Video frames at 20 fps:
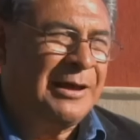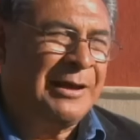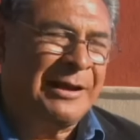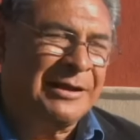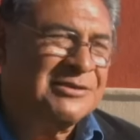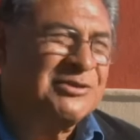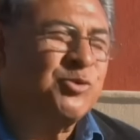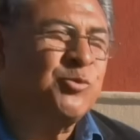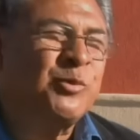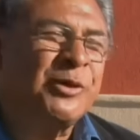
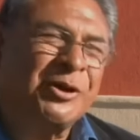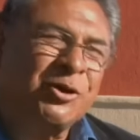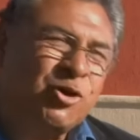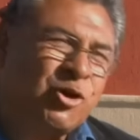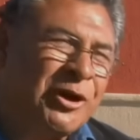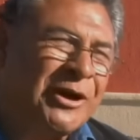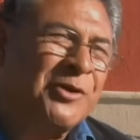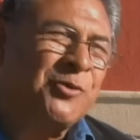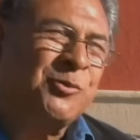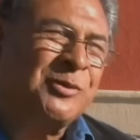rival
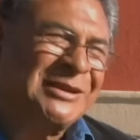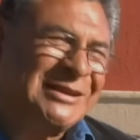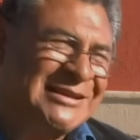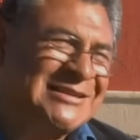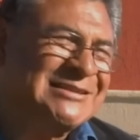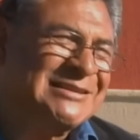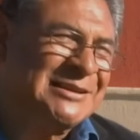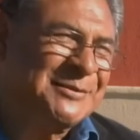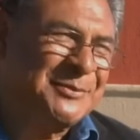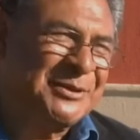Gerardo
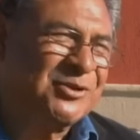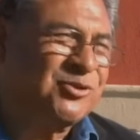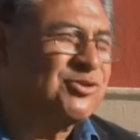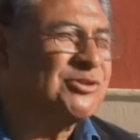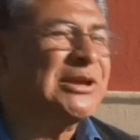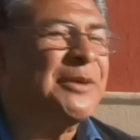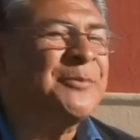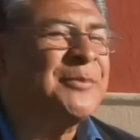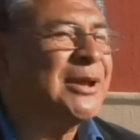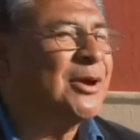
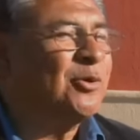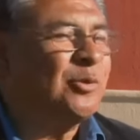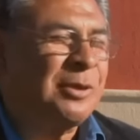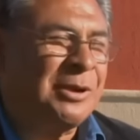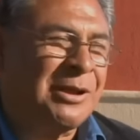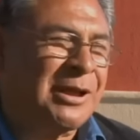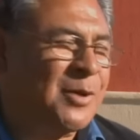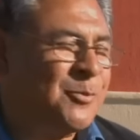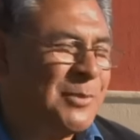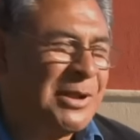Hernandez
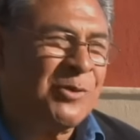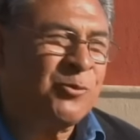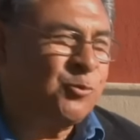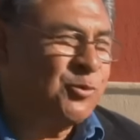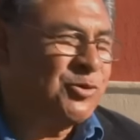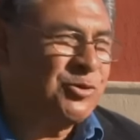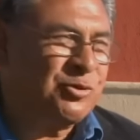out of last